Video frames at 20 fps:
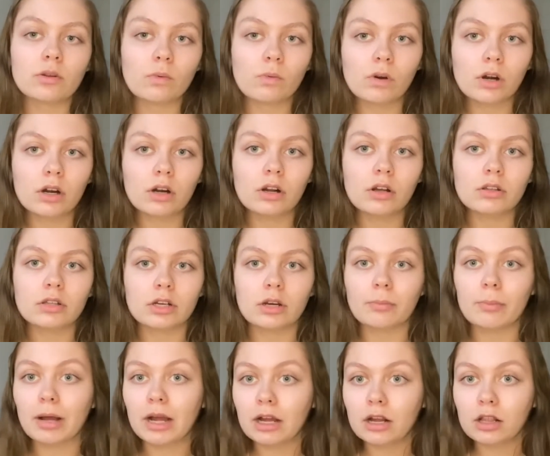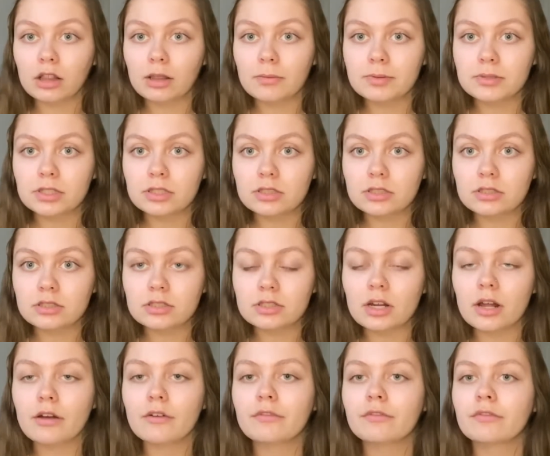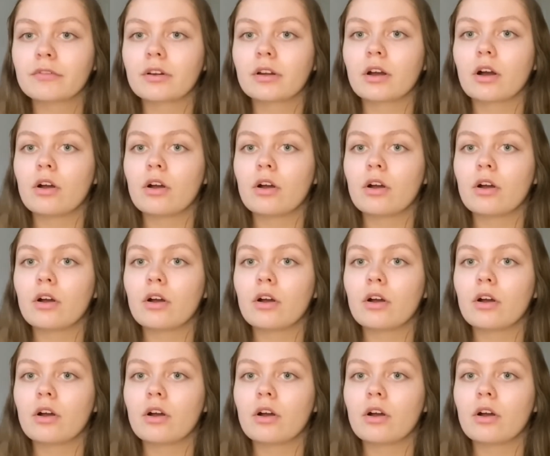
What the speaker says: world and apocalypses and stuff.